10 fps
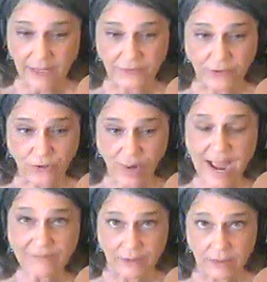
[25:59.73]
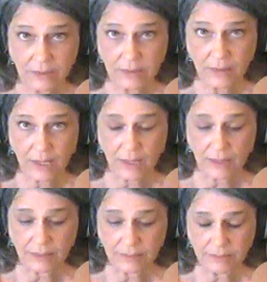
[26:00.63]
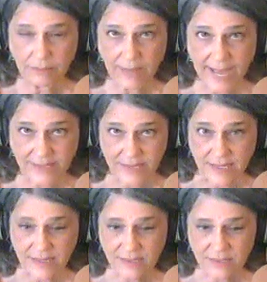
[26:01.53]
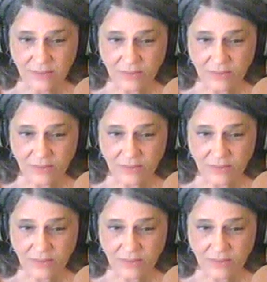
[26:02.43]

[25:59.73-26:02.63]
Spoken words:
for travel magazines.